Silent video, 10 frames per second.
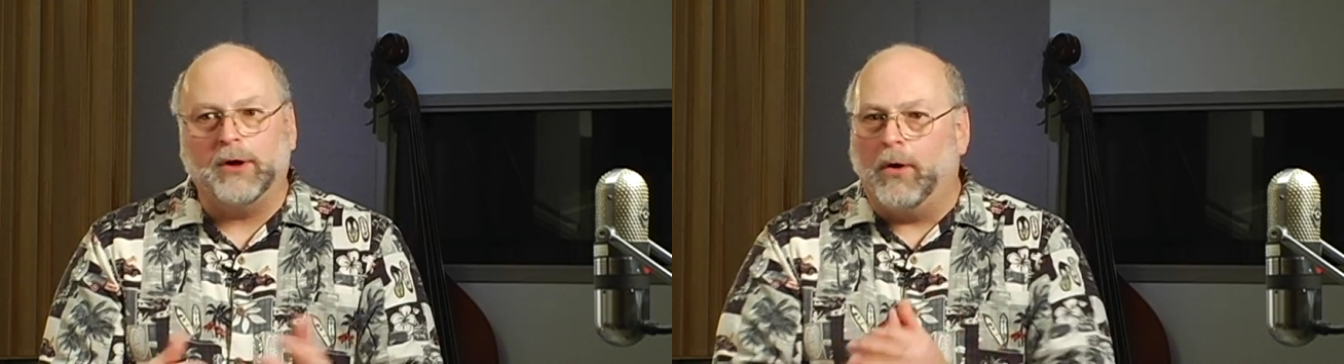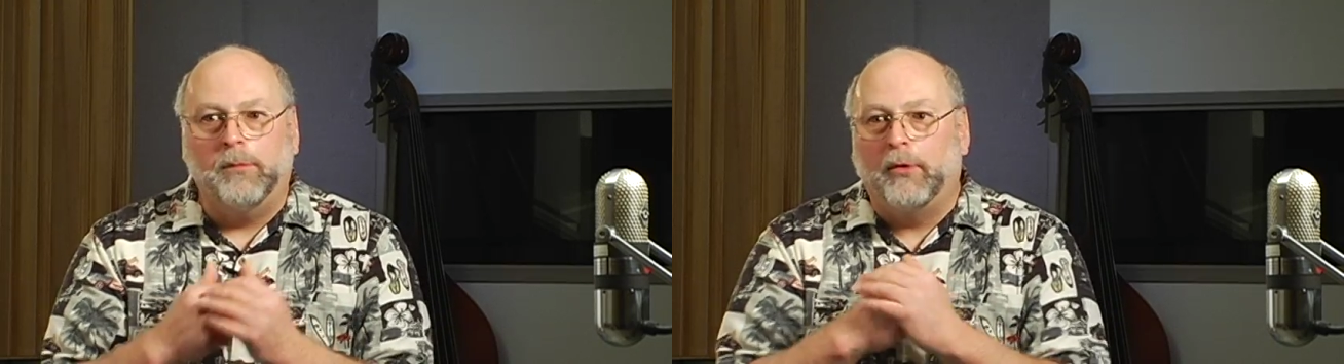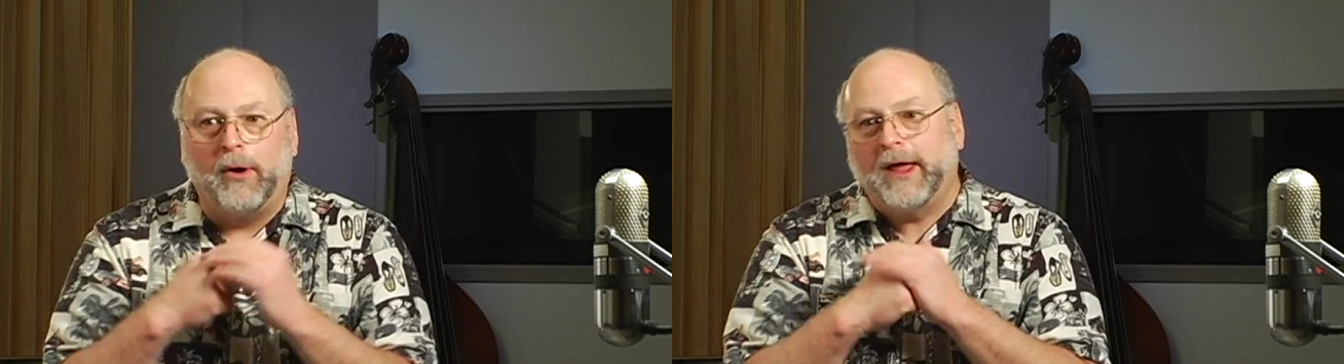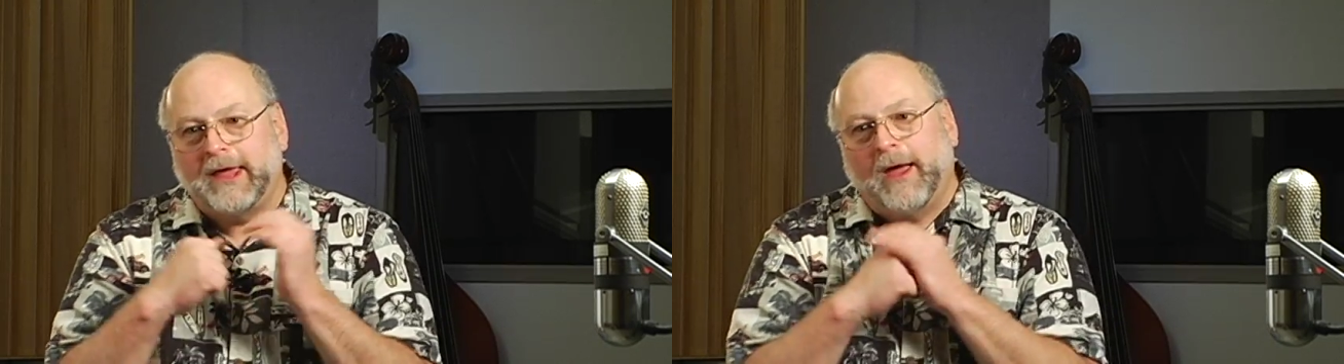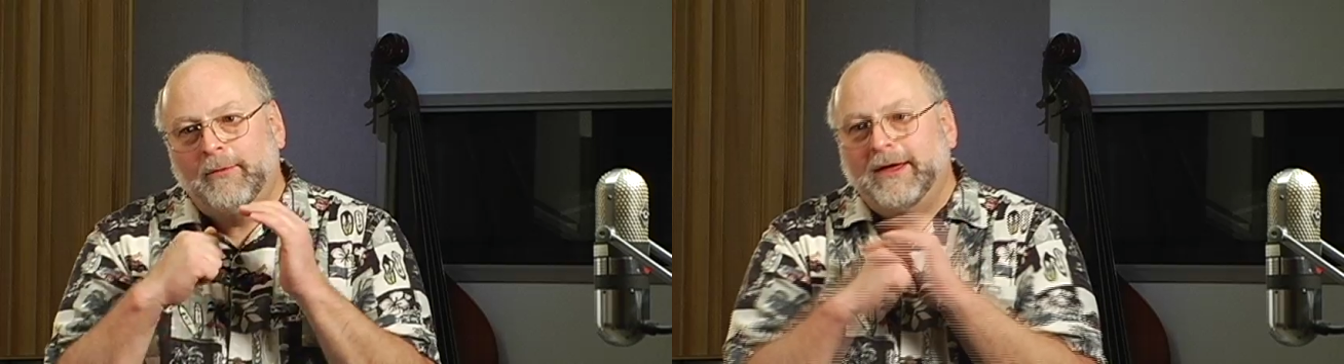Oh boy, I
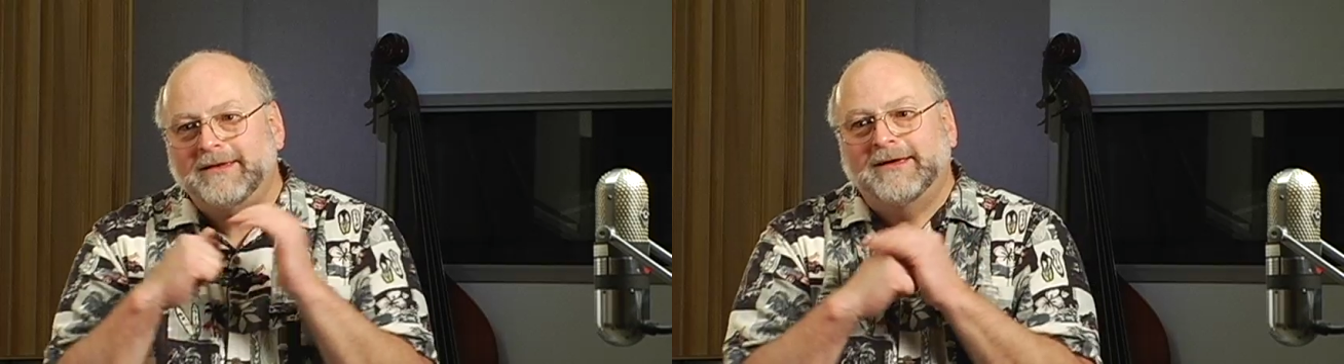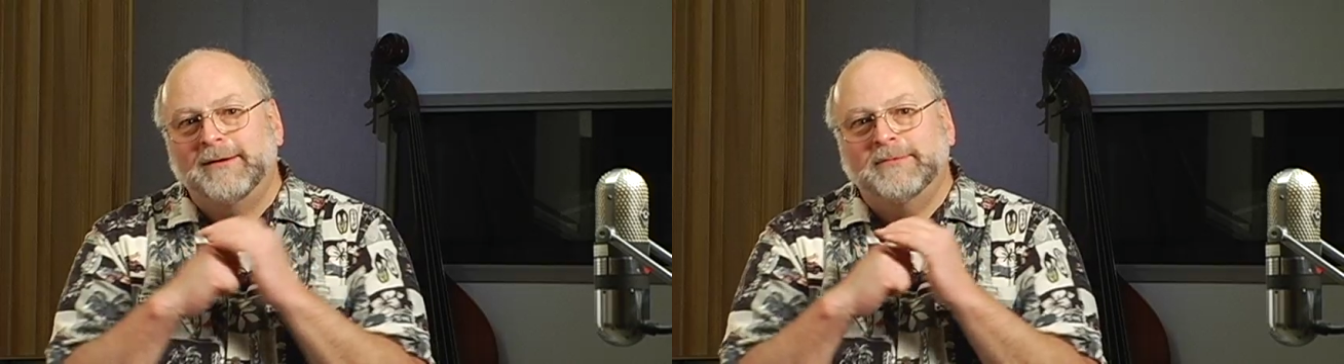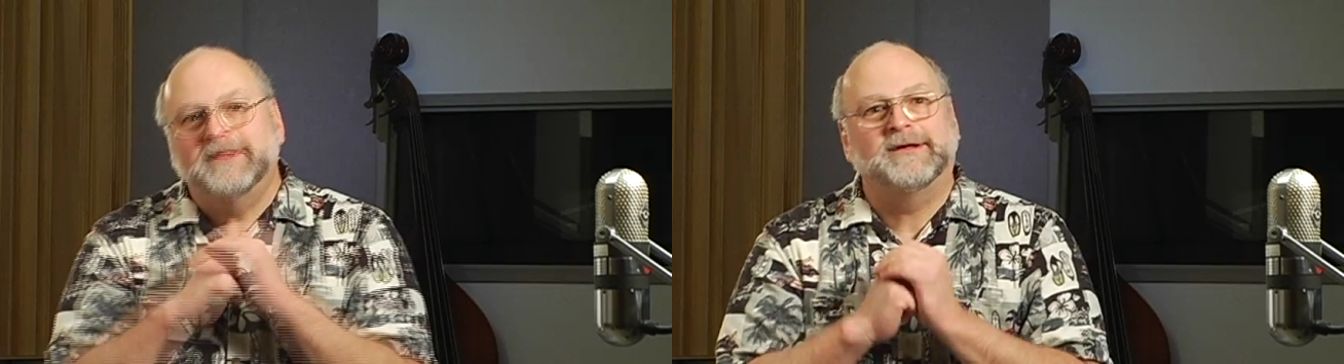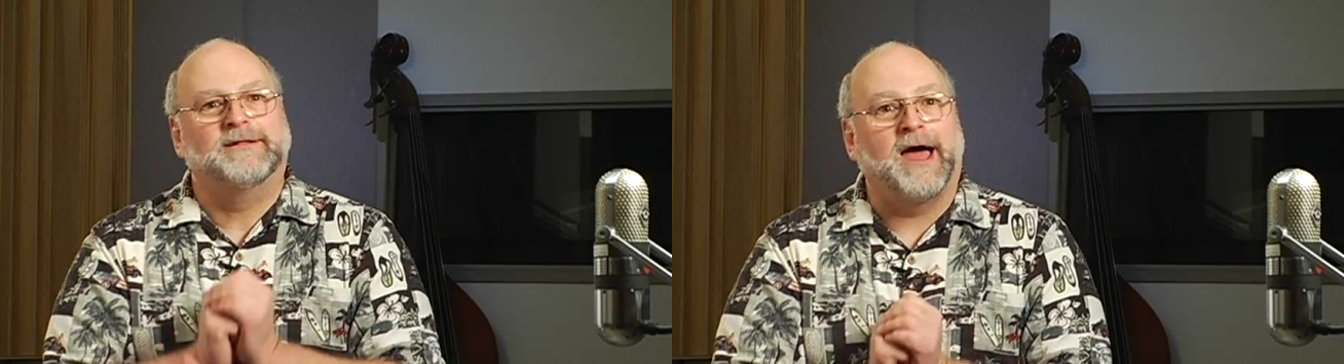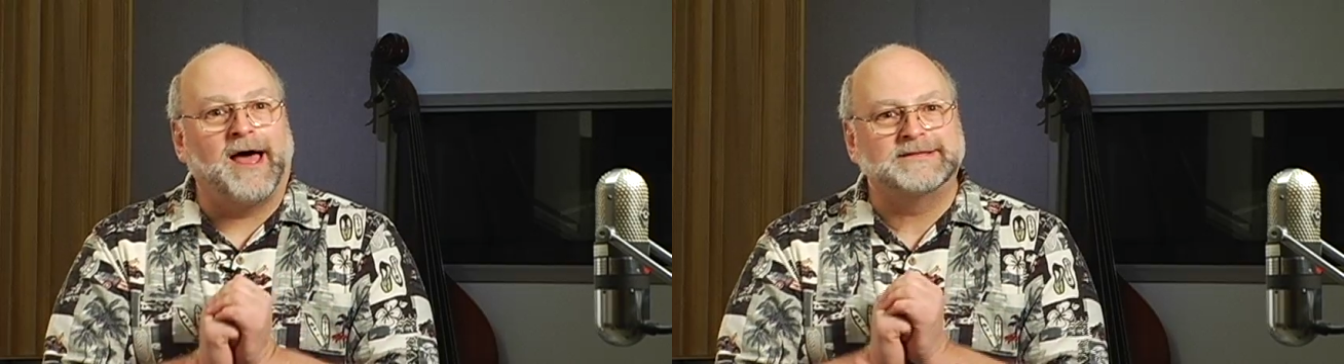can't wait to come to the
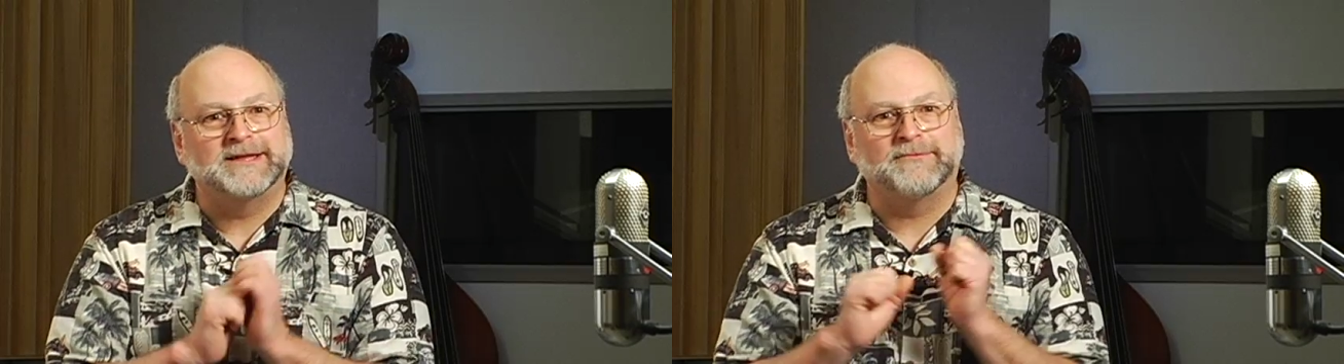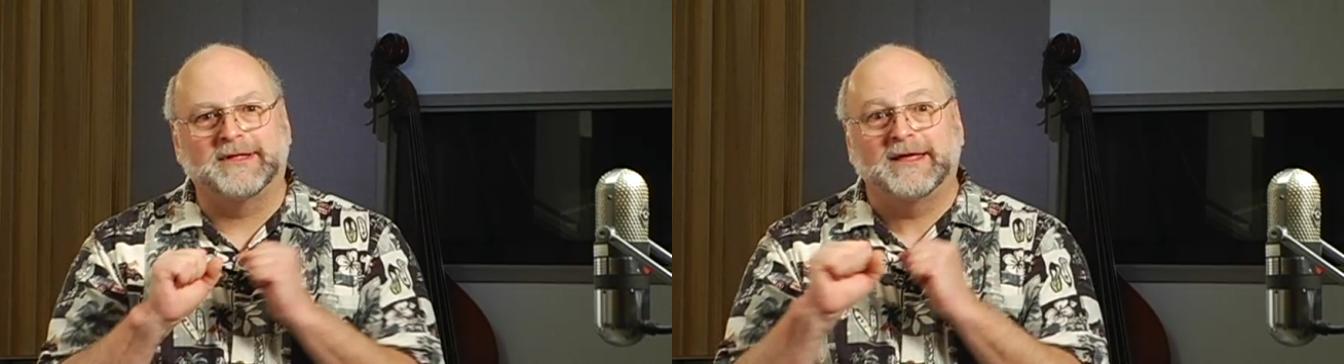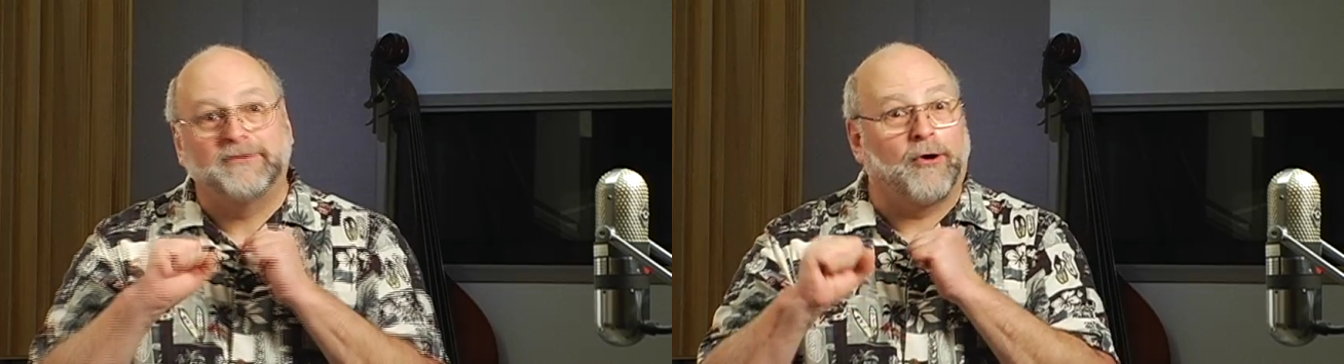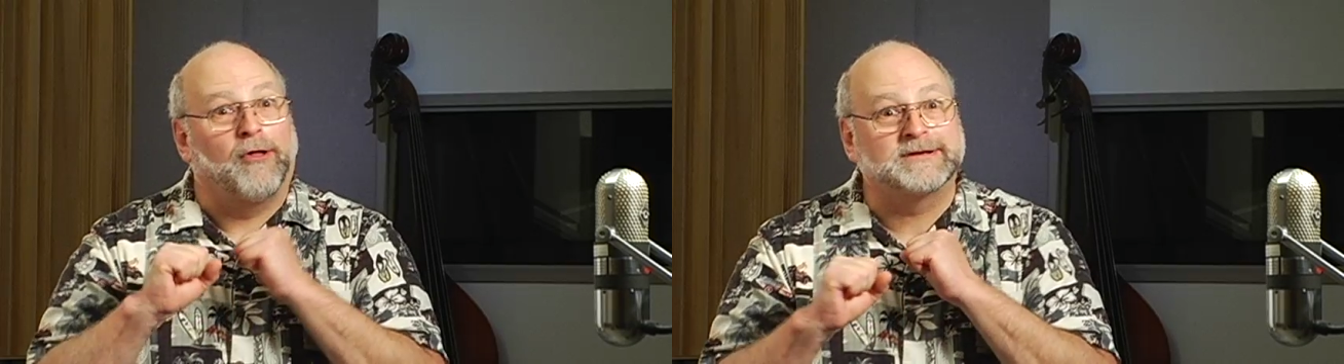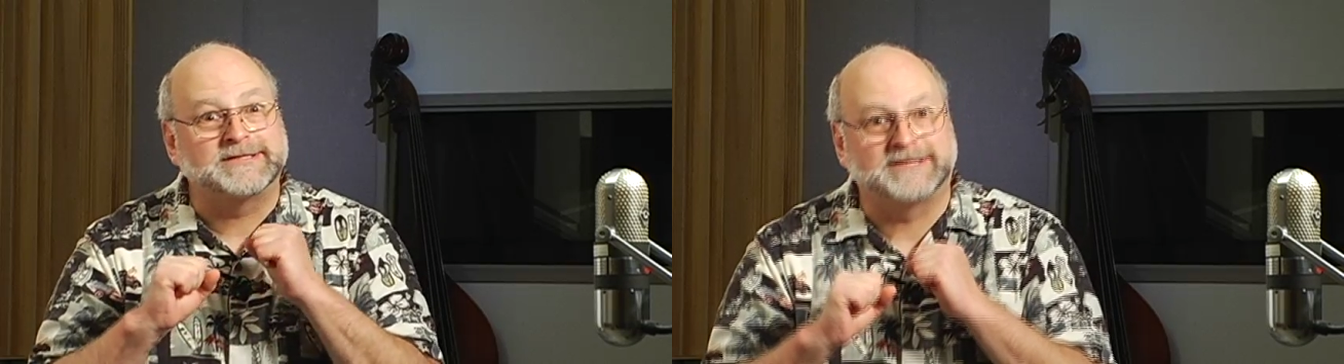class and everything, and they're all
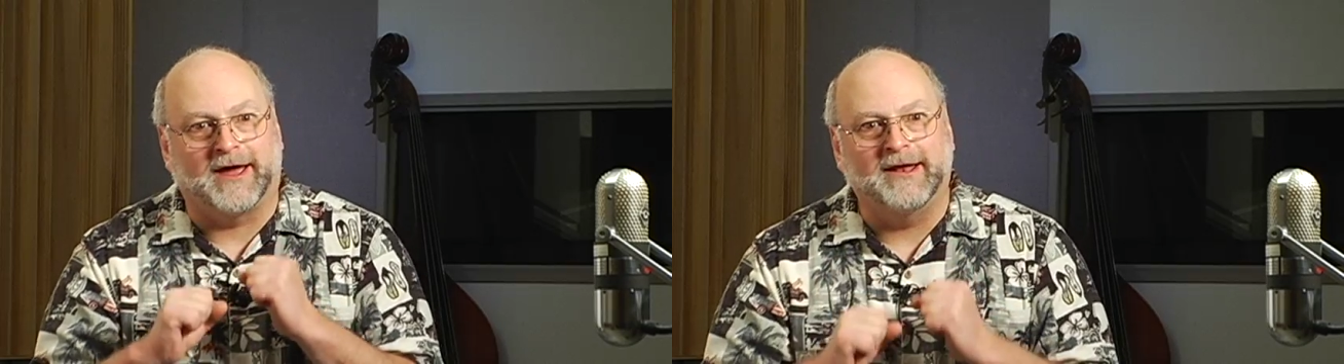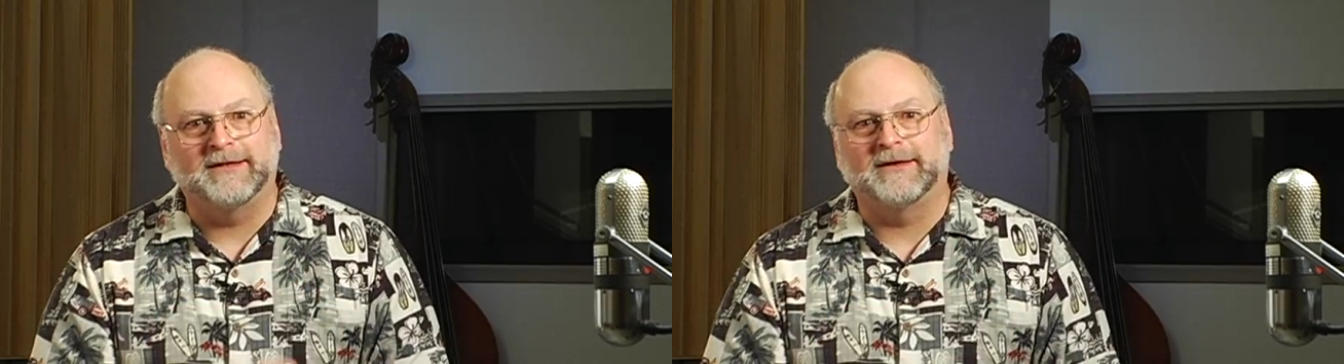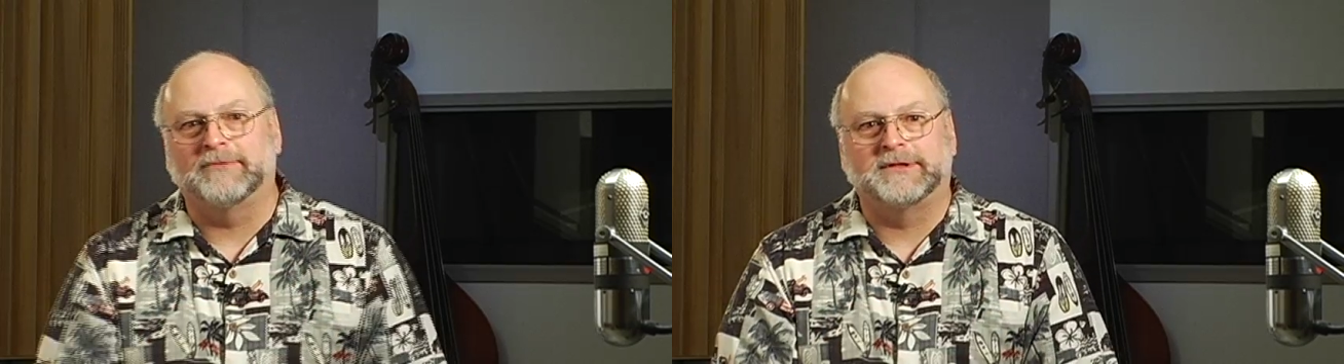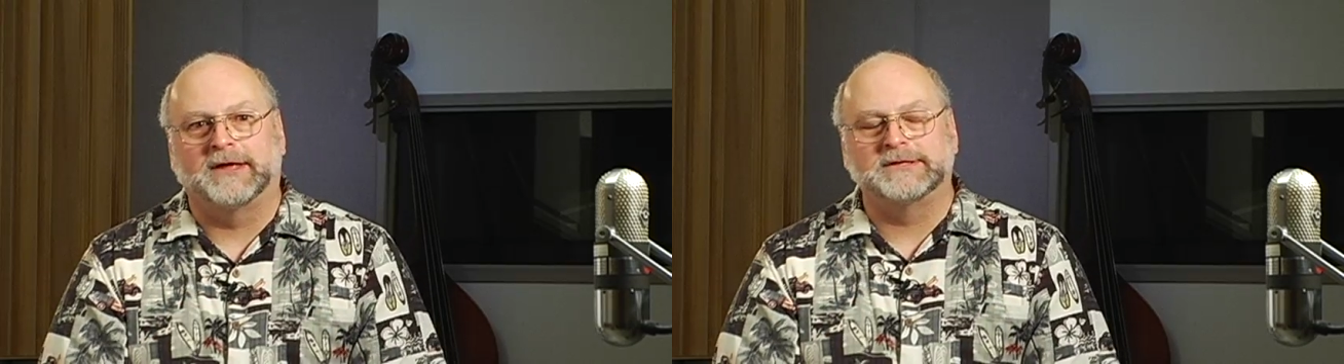excited and everything.